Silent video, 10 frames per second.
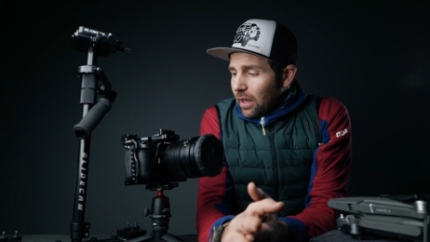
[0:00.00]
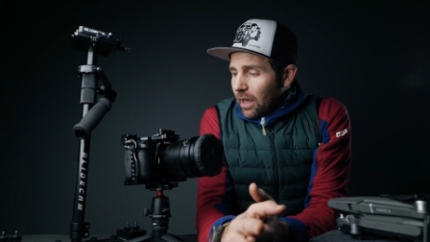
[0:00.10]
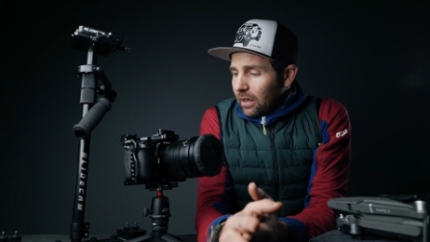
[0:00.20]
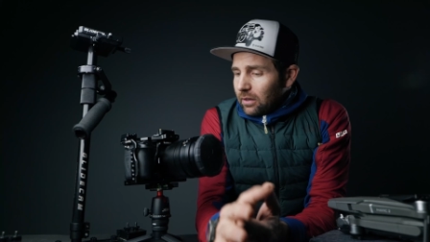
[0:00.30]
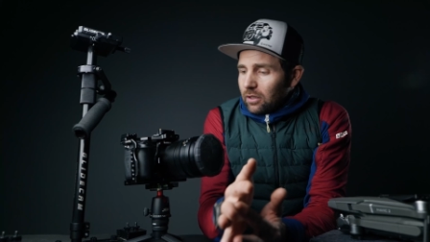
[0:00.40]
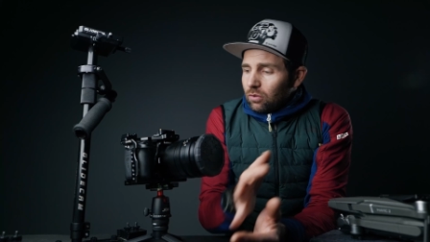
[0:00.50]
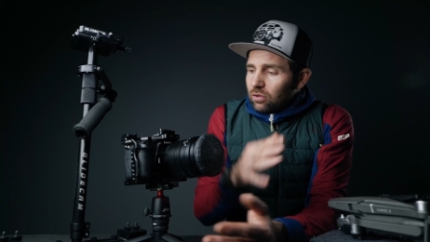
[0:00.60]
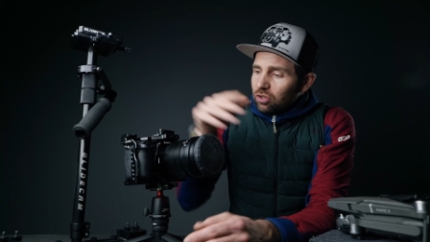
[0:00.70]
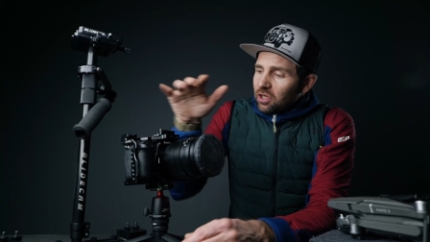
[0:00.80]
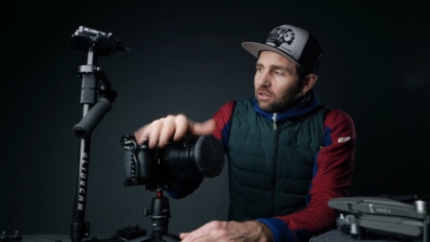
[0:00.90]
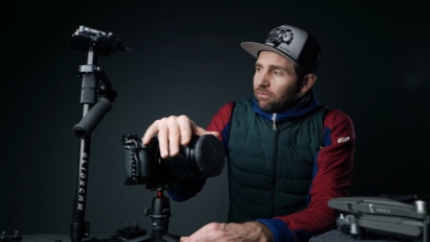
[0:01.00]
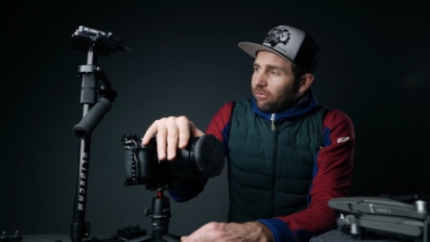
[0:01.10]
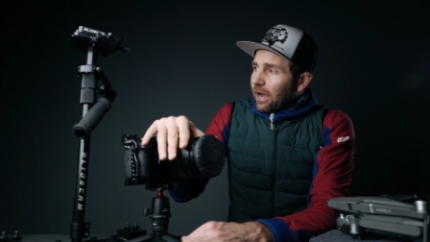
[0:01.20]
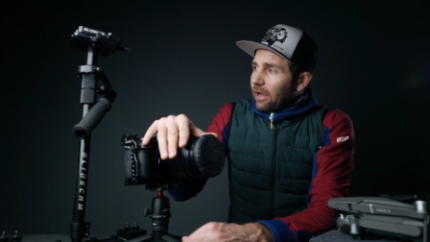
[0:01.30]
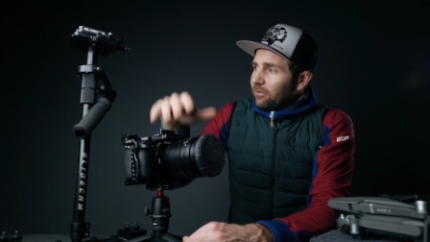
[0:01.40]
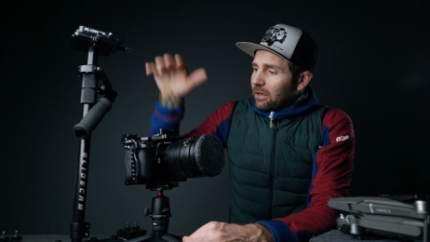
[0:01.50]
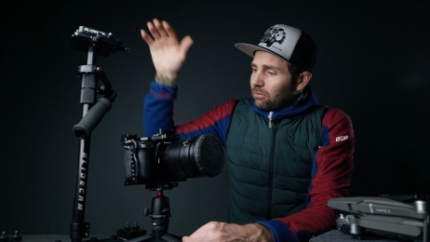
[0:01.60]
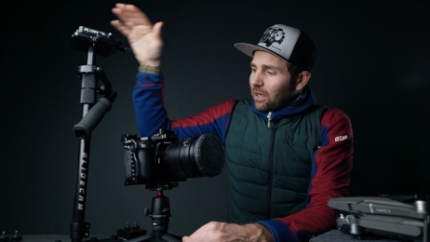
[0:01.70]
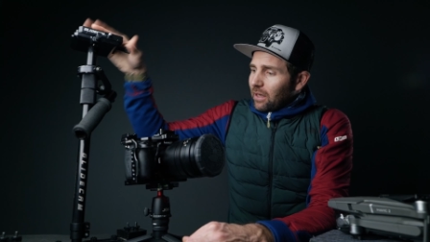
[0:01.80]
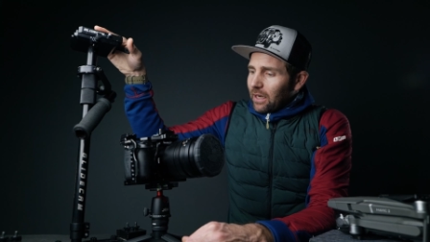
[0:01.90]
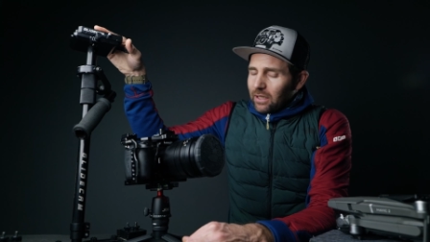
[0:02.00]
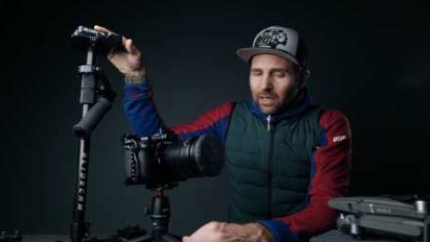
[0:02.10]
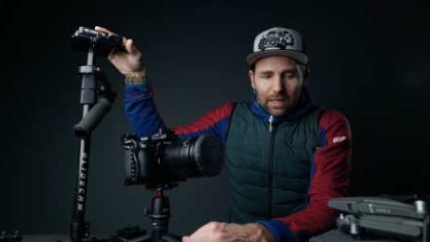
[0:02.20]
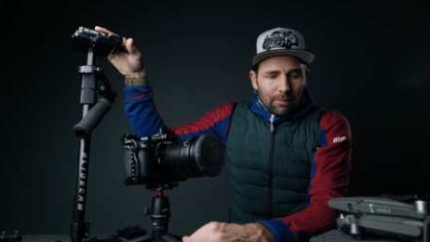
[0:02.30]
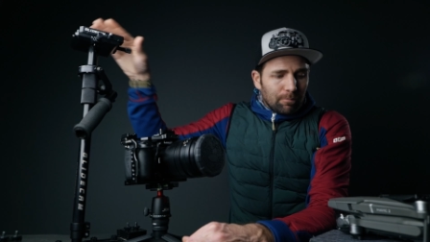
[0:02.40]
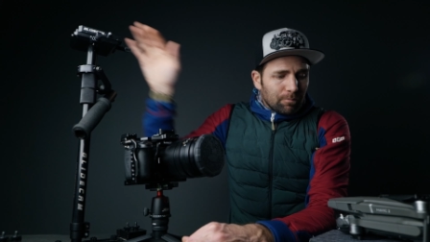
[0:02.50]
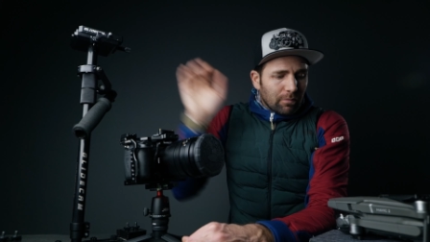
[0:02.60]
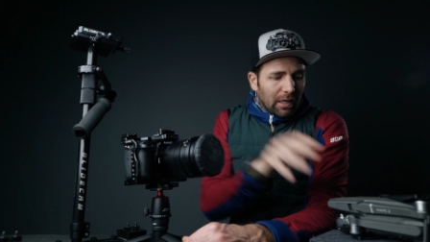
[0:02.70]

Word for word: And I used a GH5 and my Glidecam